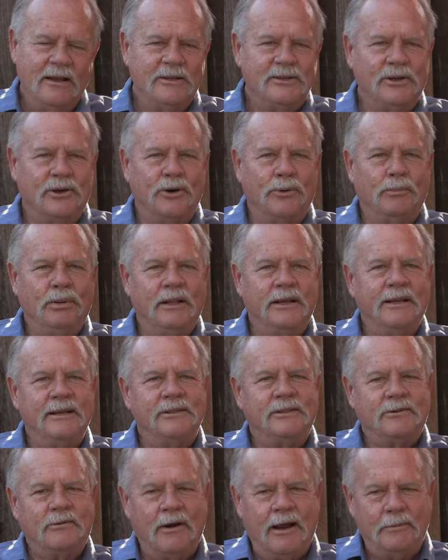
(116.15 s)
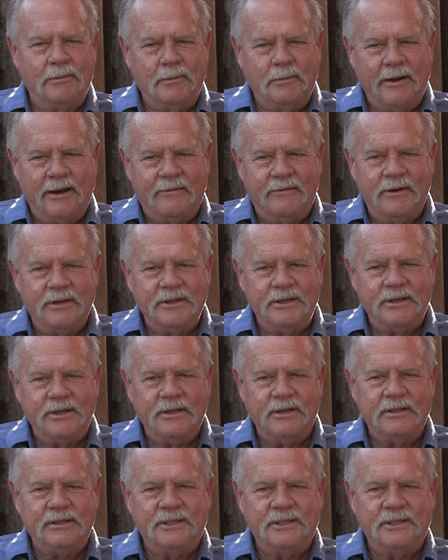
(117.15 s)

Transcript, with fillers: So please grab a beverage,